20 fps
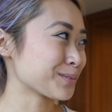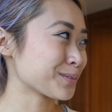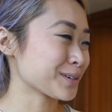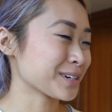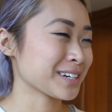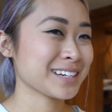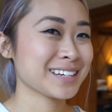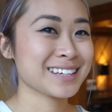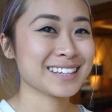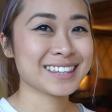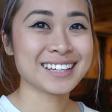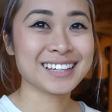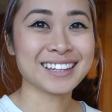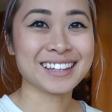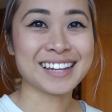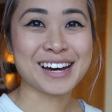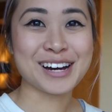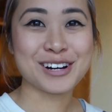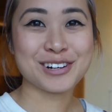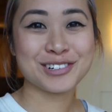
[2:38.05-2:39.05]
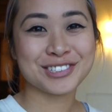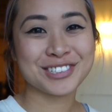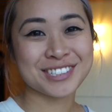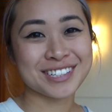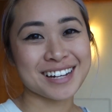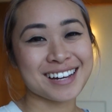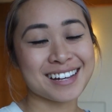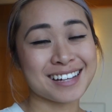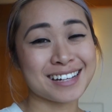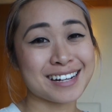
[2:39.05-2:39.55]
I could have went out to
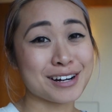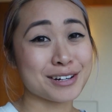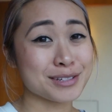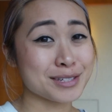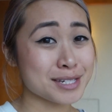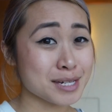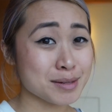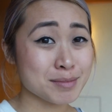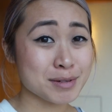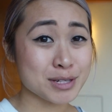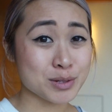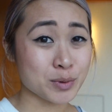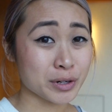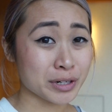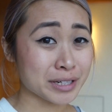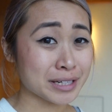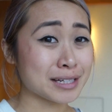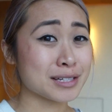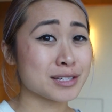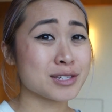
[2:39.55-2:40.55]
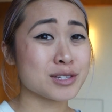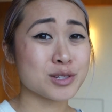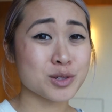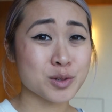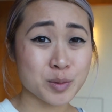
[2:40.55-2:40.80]
travel and do all these fun things,